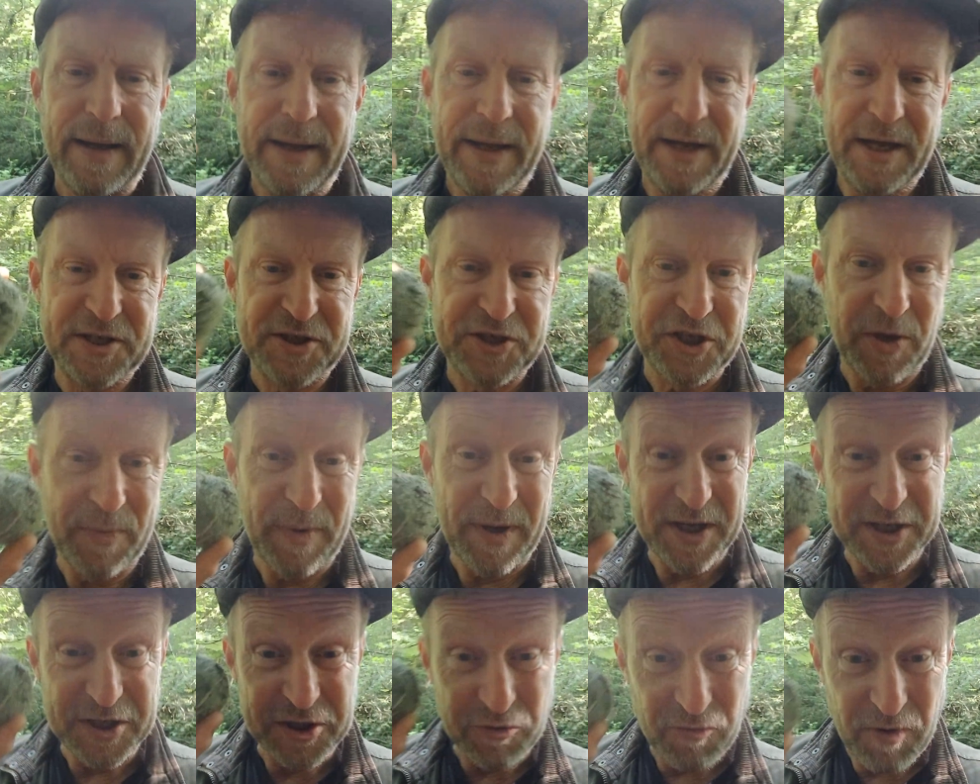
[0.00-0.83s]

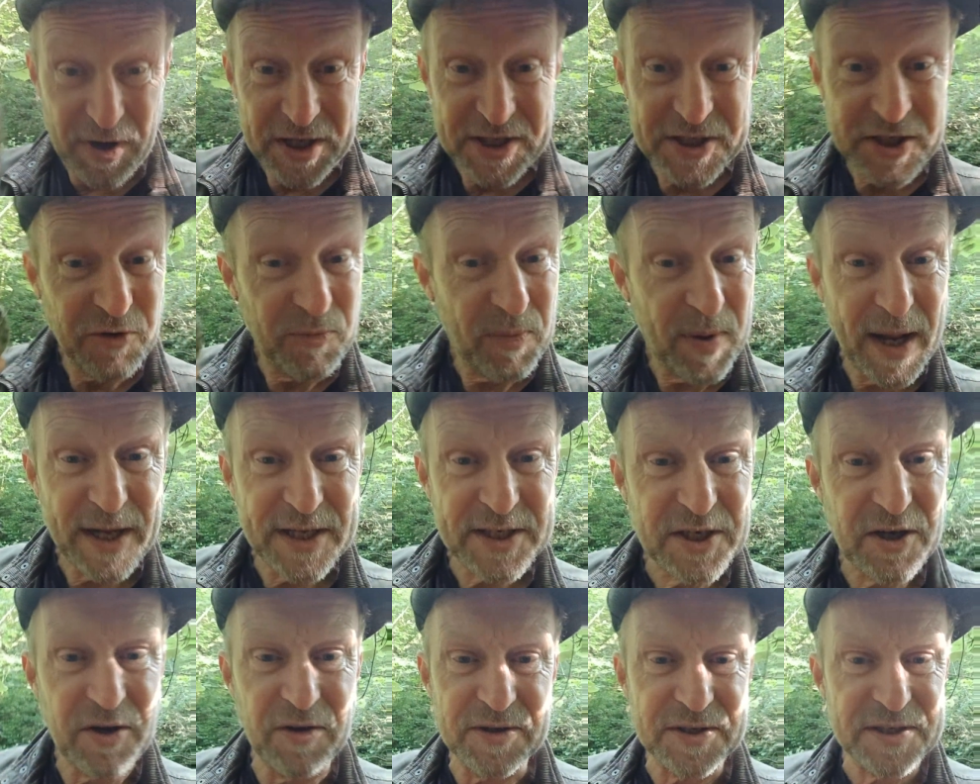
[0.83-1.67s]
assuming the duration of
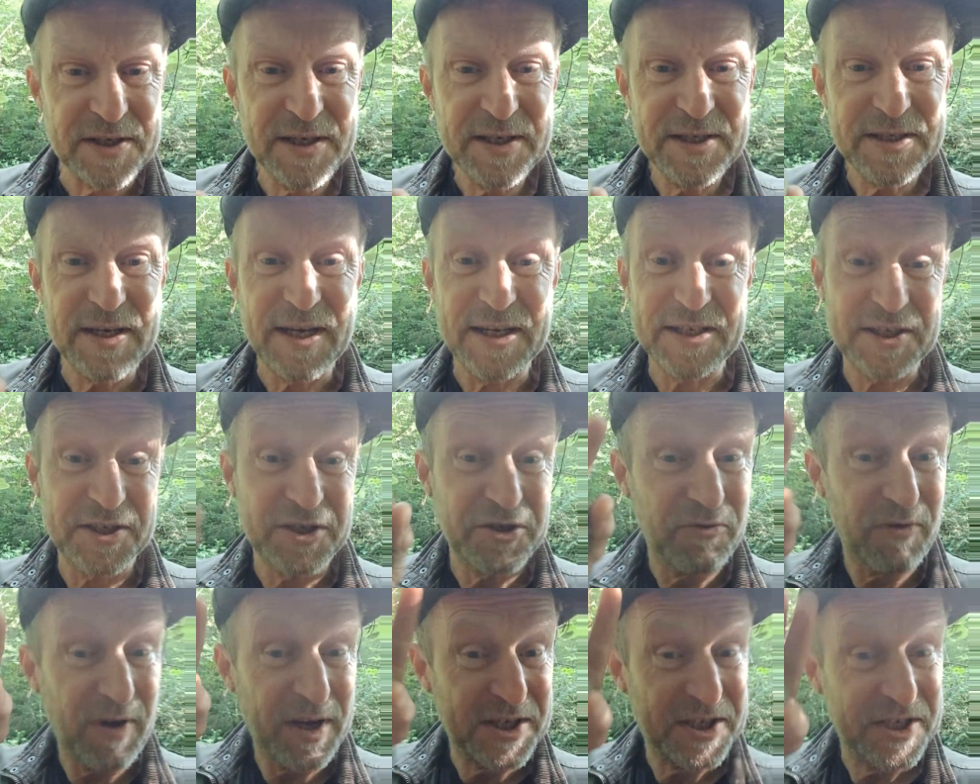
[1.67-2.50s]
Planck's constant as a
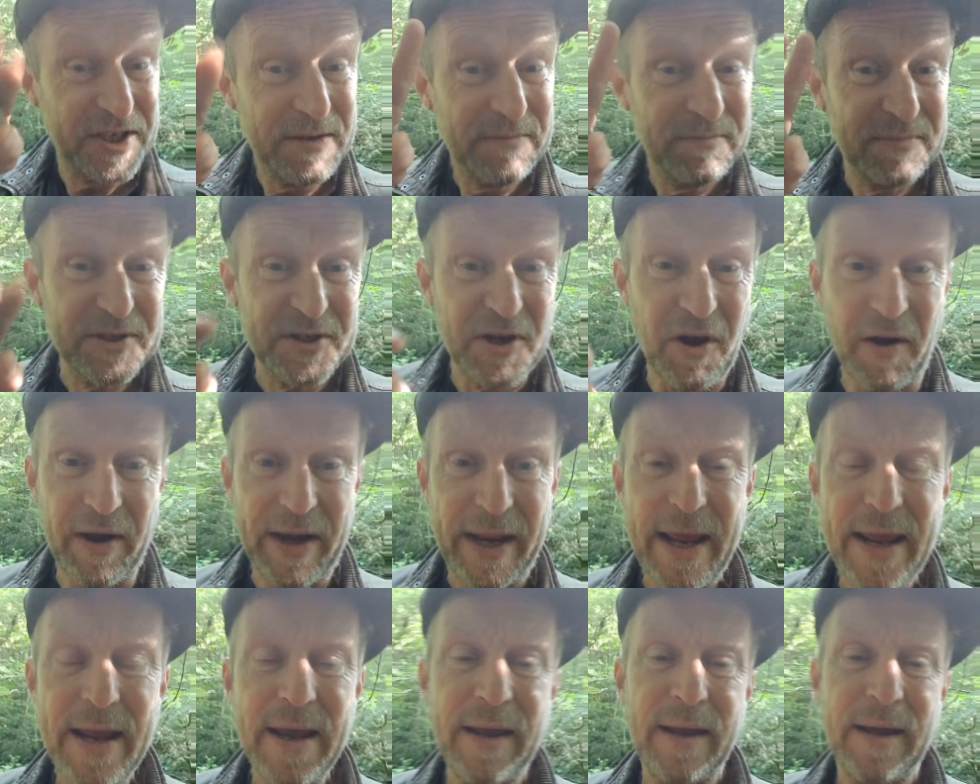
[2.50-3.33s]
duration,
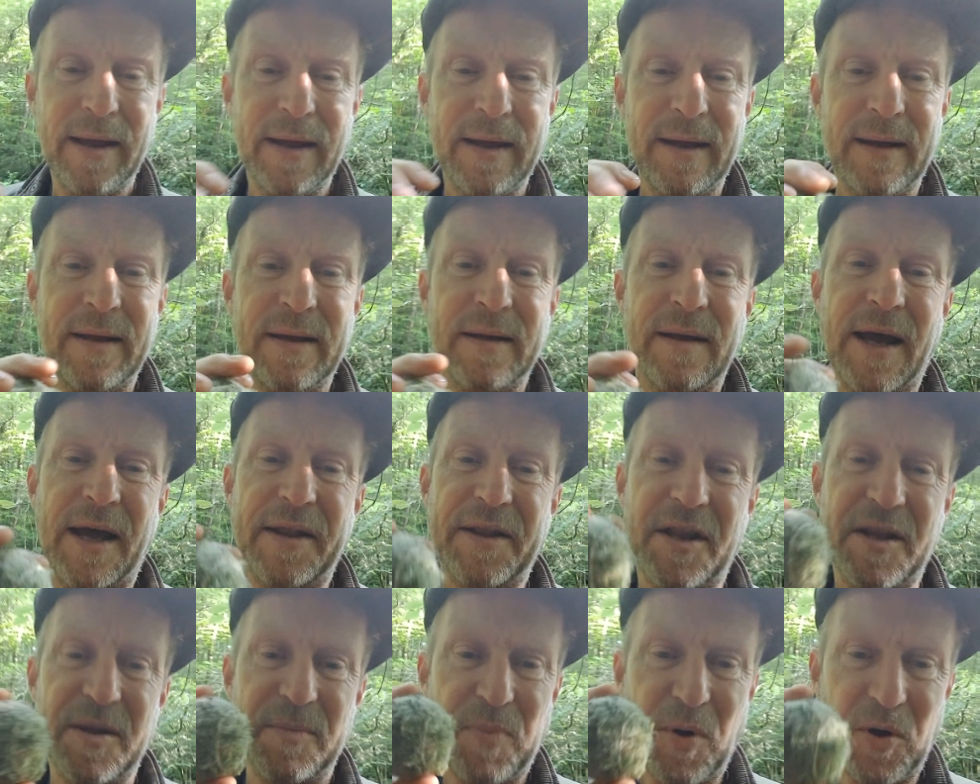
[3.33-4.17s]
tiny, and
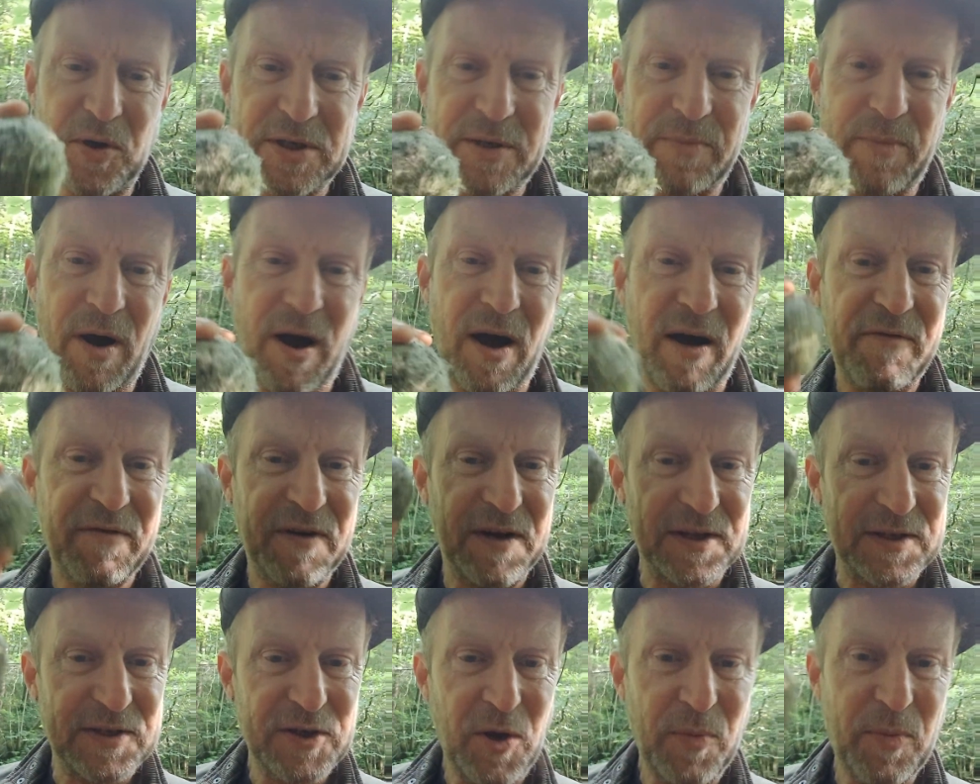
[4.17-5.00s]
that the bottom half and
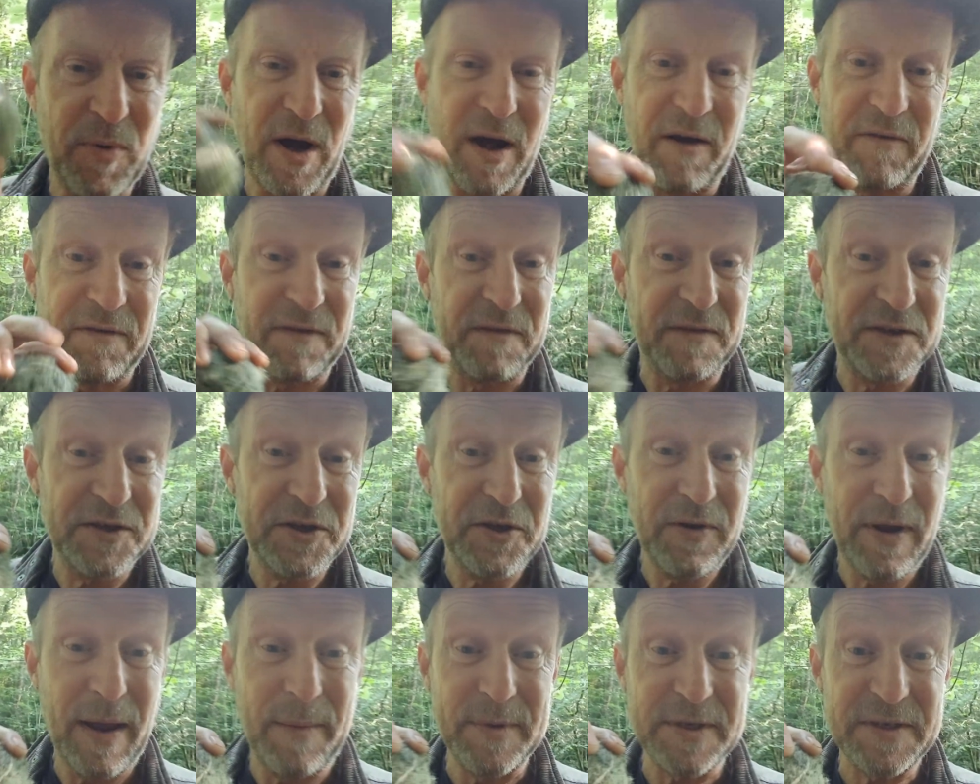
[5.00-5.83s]
the top half of the
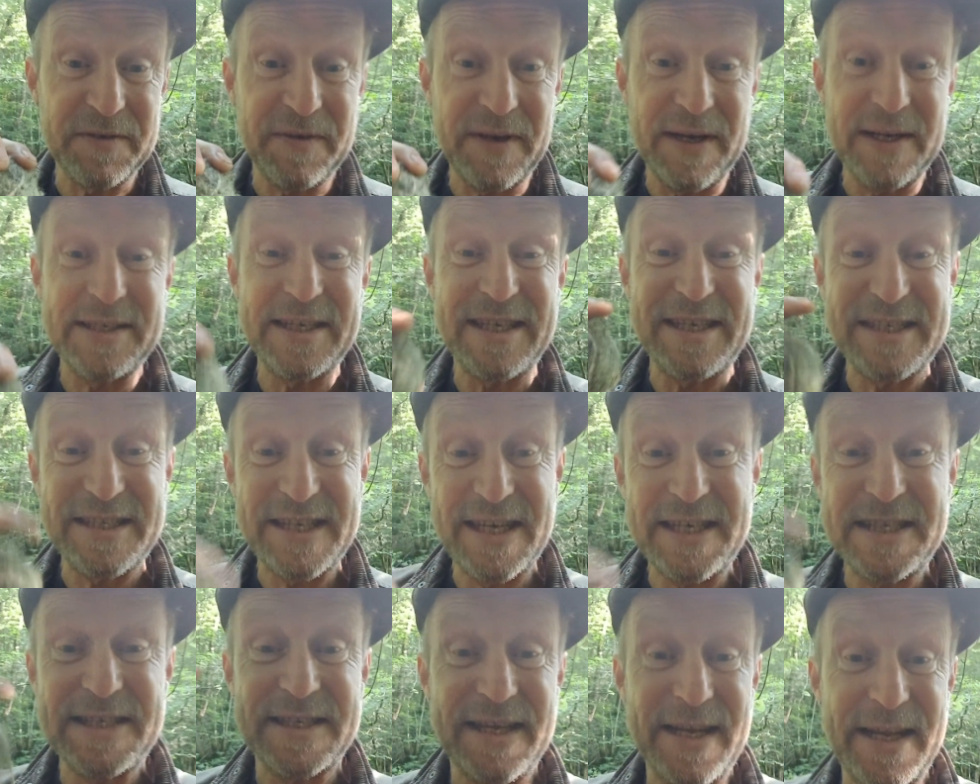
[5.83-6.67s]
two hemispheres
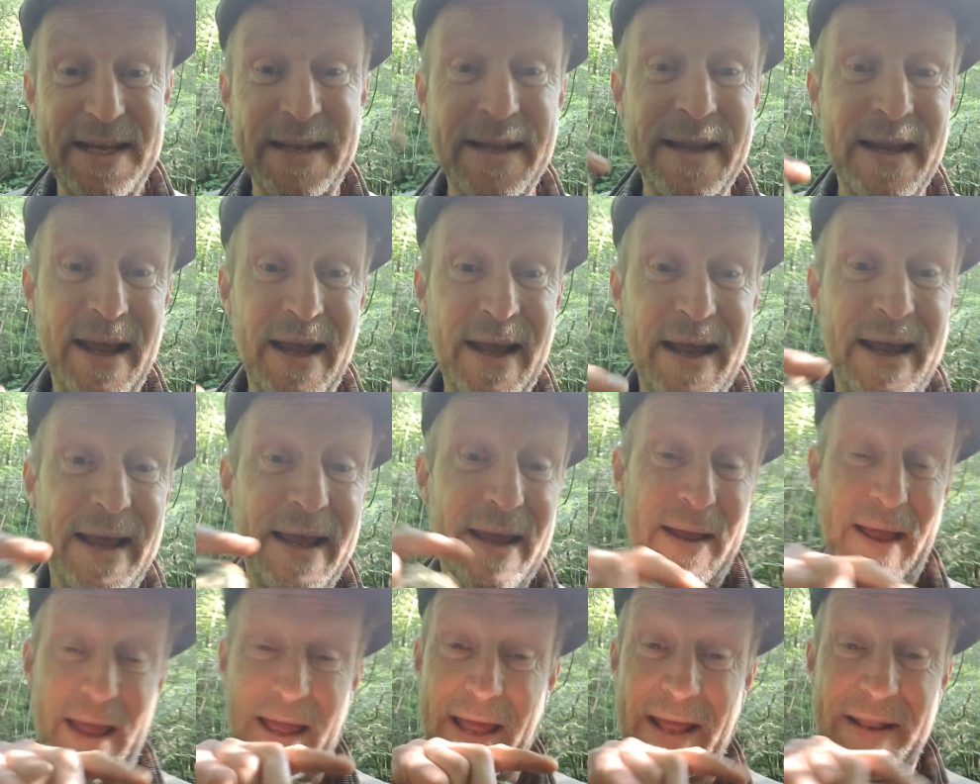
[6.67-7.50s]
exist
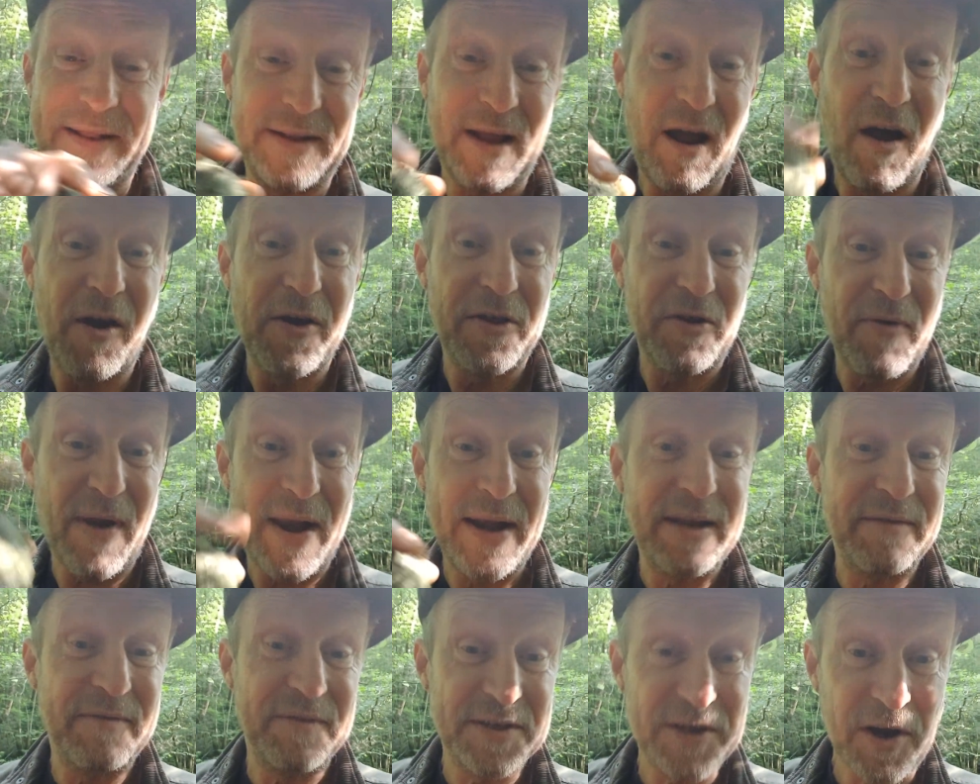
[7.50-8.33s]
at either end of the